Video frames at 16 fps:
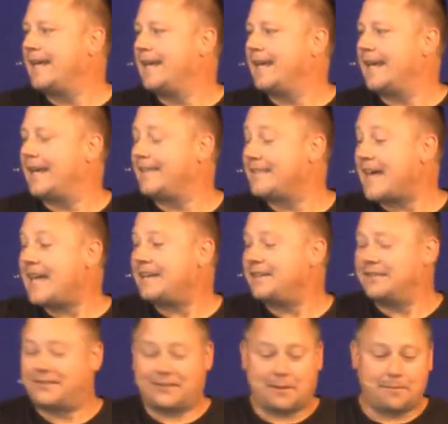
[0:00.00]
And that
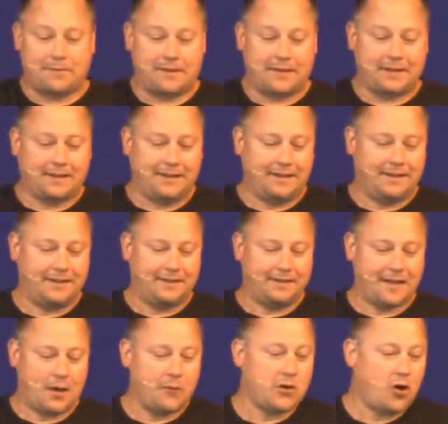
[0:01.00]
is something
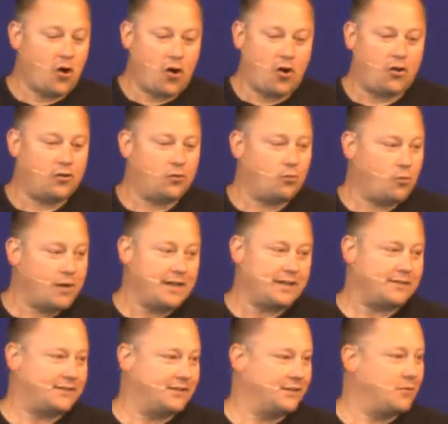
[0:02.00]
that we all
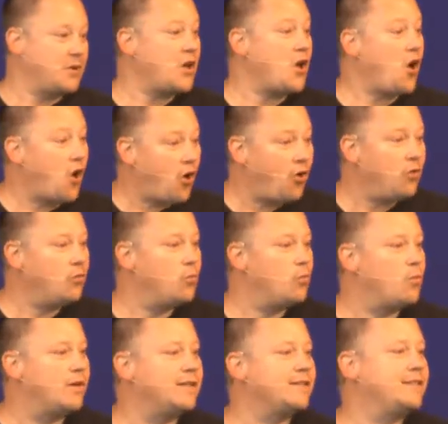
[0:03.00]
want. We all
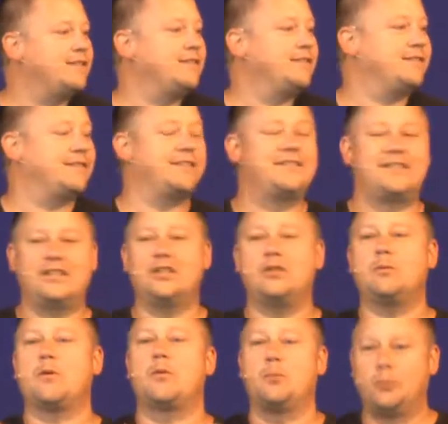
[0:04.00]
want to deal
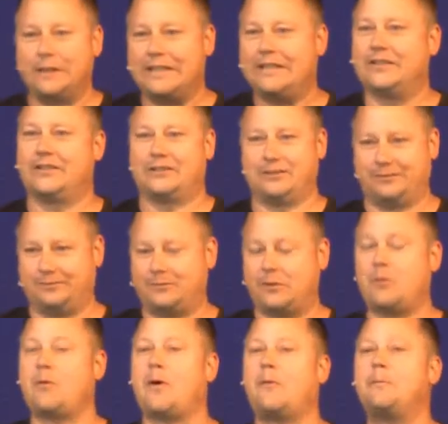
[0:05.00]
with real. We
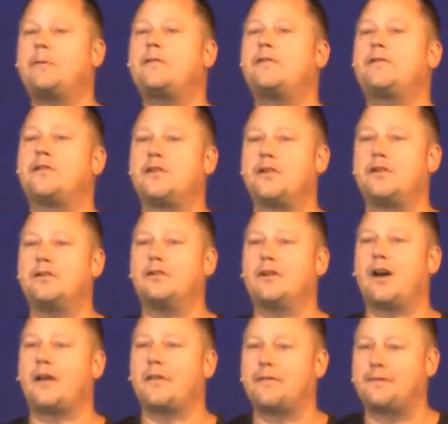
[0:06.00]
all prefer
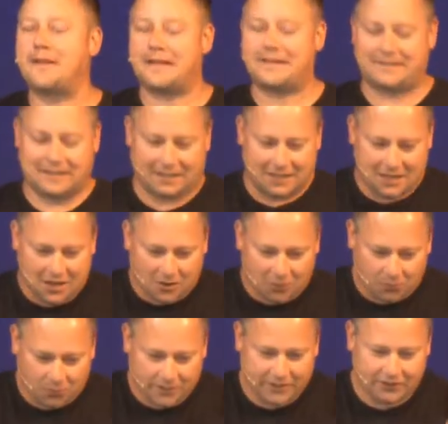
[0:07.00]
authentic,
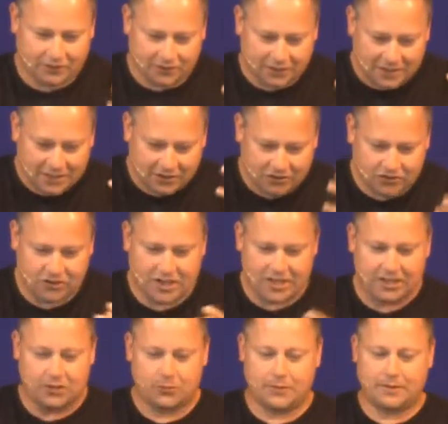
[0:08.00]
real,
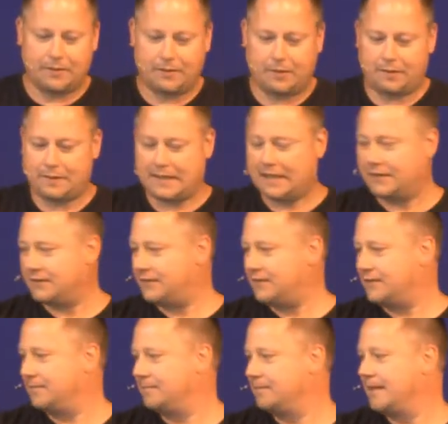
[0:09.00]
genuine
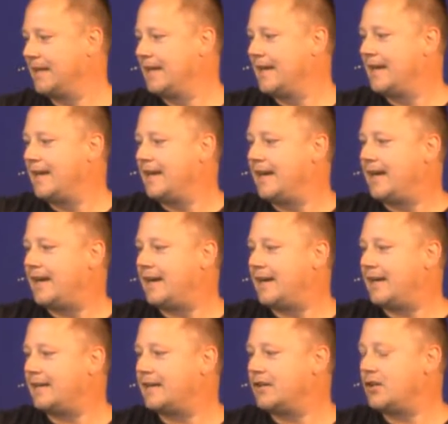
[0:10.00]
things. Uh,
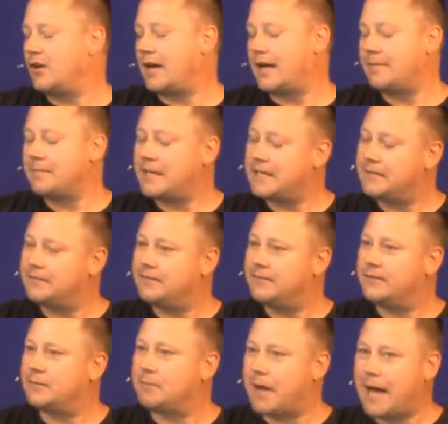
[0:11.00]
you know, I made
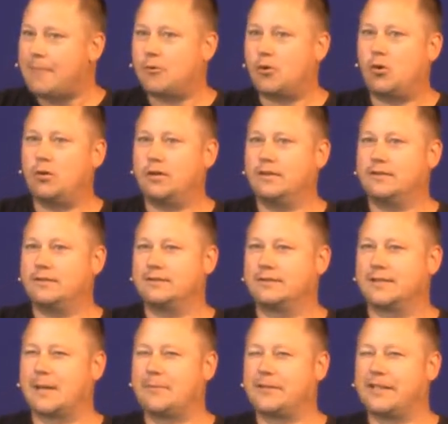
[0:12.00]
some popcorn
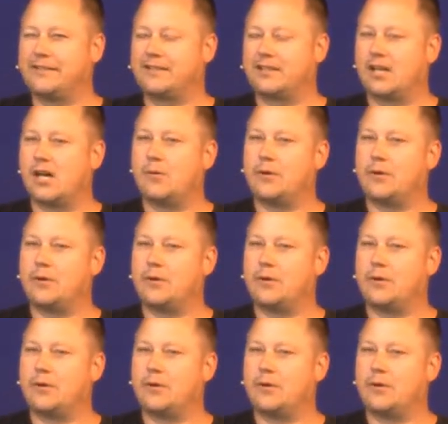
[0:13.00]
a couple nights ago.